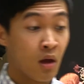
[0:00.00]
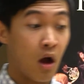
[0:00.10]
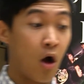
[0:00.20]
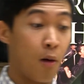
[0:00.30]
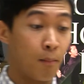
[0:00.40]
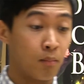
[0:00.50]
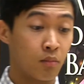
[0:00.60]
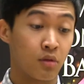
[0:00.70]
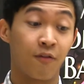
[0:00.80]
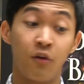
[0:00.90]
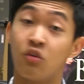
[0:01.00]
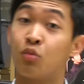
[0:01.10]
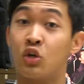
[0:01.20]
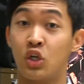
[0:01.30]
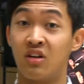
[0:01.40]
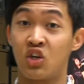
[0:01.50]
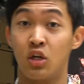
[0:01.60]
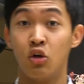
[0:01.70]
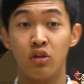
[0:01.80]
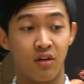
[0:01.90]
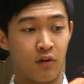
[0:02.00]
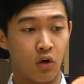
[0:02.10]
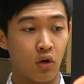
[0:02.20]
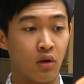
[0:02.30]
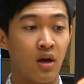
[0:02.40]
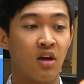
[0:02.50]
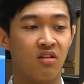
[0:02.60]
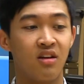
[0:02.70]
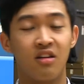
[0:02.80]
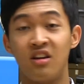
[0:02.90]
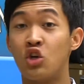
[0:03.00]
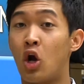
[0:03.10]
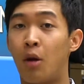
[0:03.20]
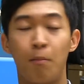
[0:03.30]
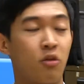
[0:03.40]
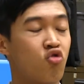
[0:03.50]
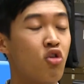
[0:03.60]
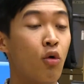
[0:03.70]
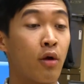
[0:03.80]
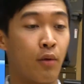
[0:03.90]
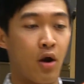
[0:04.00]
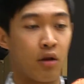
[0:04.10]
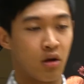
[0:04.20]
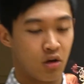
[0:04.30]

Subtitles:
The first switch is actually a little difficult. C to C sharp, there's no way around it.